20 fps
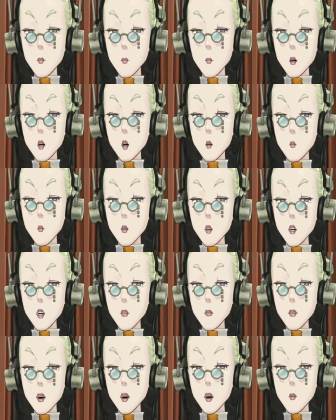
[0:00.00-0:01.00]
People say
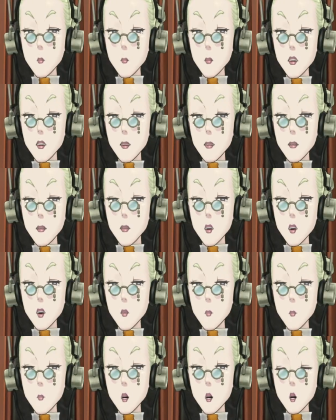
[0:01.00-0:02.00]
inventions like the stereoscope are
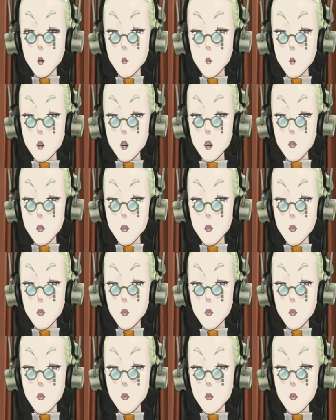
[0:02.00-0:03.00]
the height of technology.
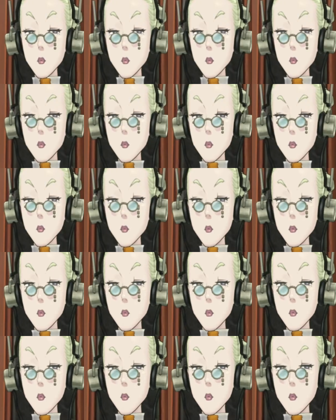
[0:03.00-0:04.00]
What utter piffle.
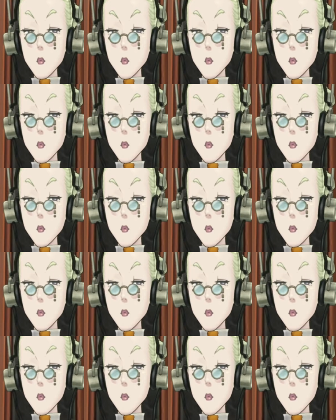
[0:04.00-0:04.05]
